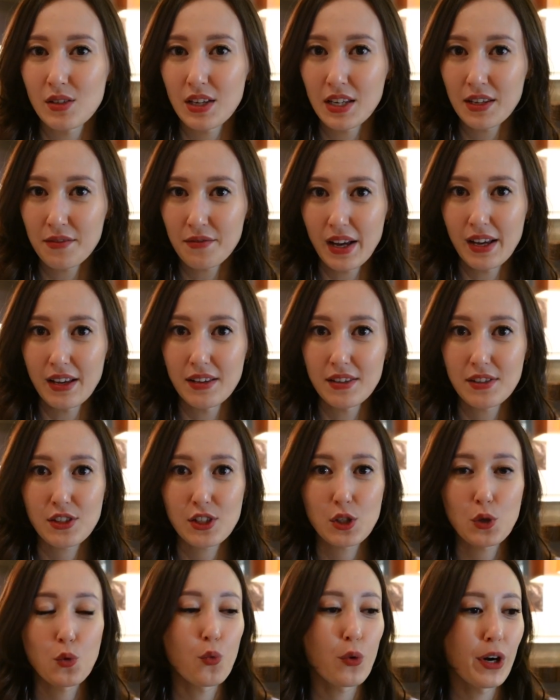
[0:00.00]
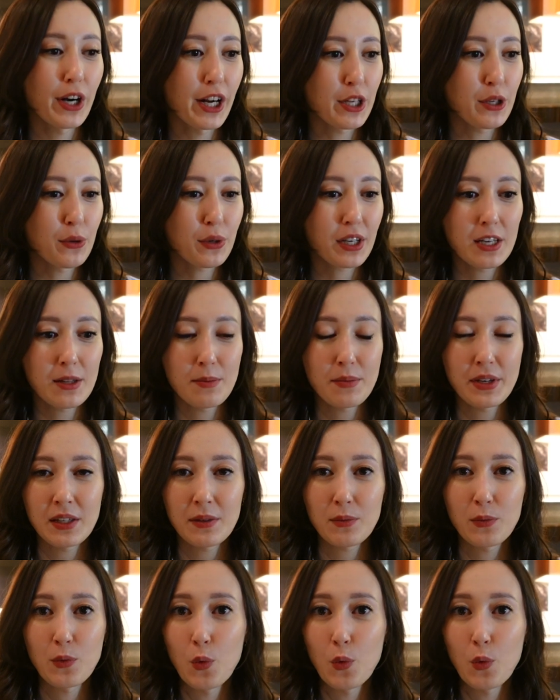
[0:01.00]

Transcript: and events where you can meet